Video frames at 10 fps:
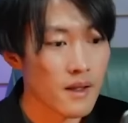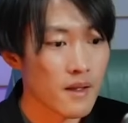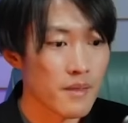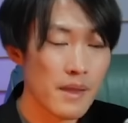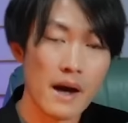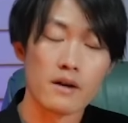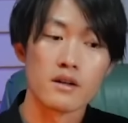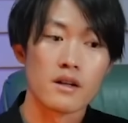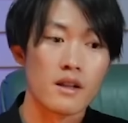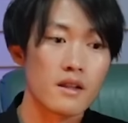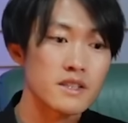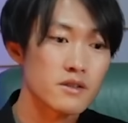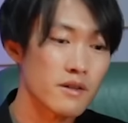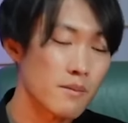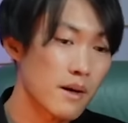Now, let's talk
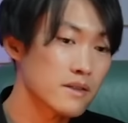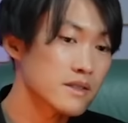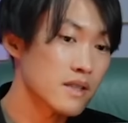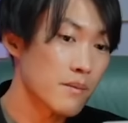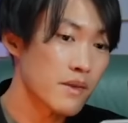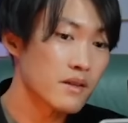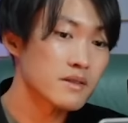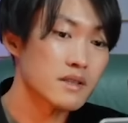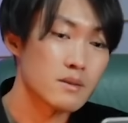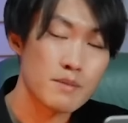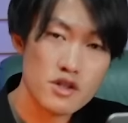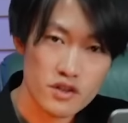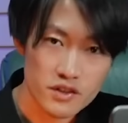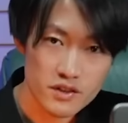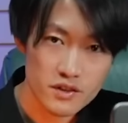about something
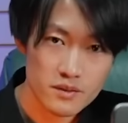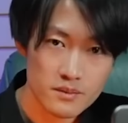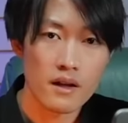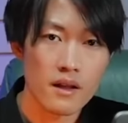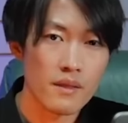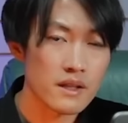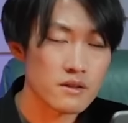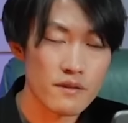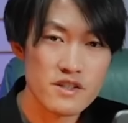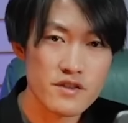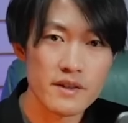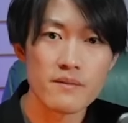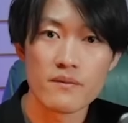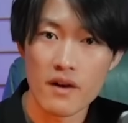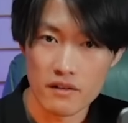suspicious. The treasury
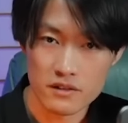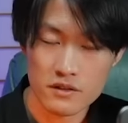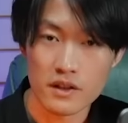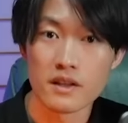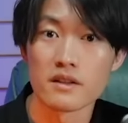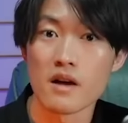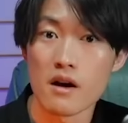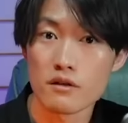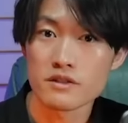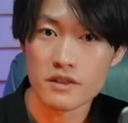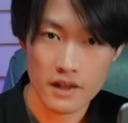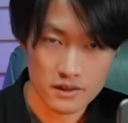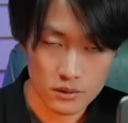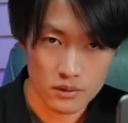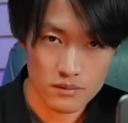vault in Orst Castle.